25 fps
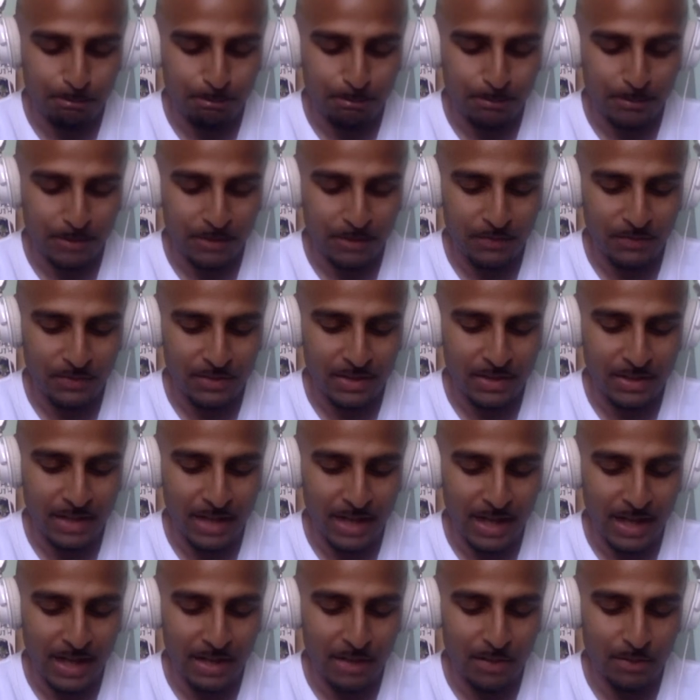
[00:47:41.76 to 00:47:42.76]
If
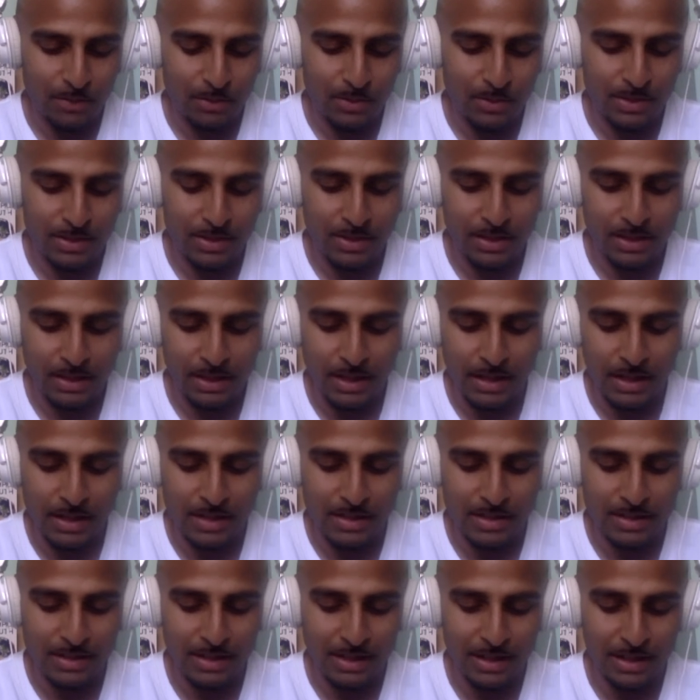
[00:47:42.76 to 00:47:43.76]
today was the
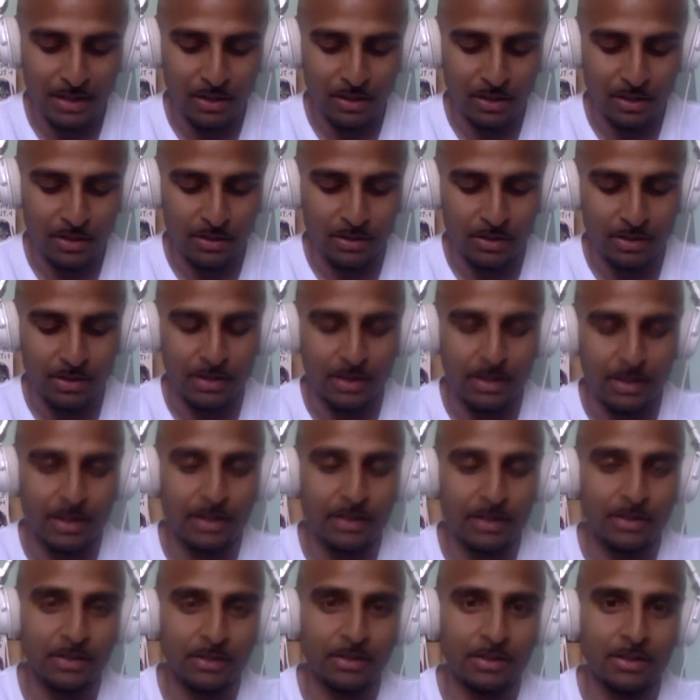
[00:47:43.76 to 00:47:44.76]
last day on
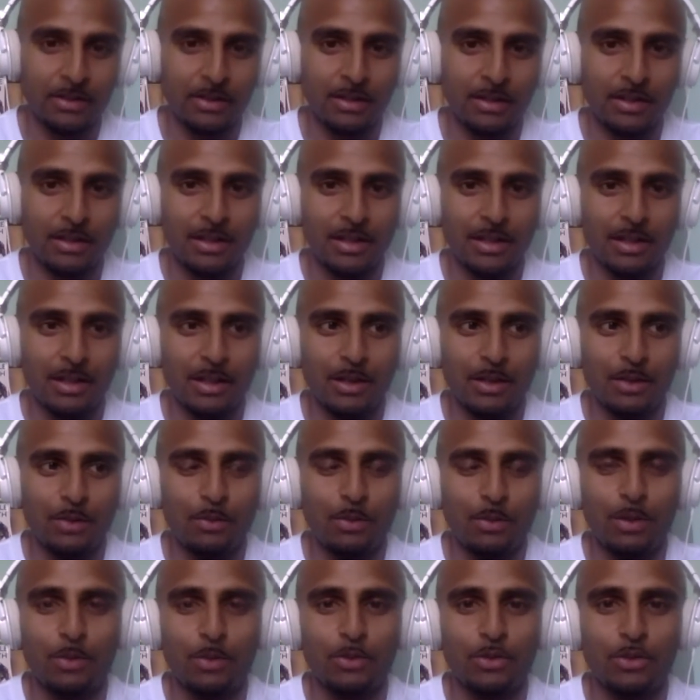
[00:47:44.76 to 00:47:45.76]
Earth,
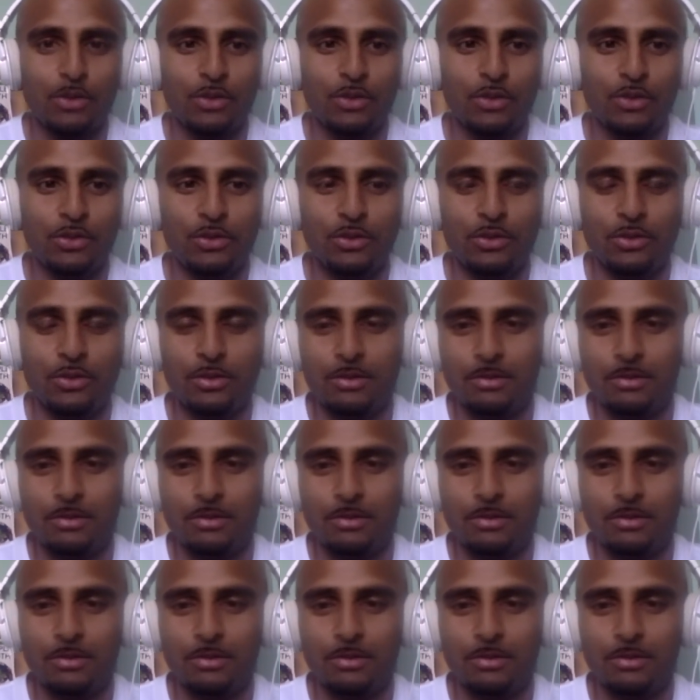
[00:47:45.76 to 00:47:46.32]
what would you do?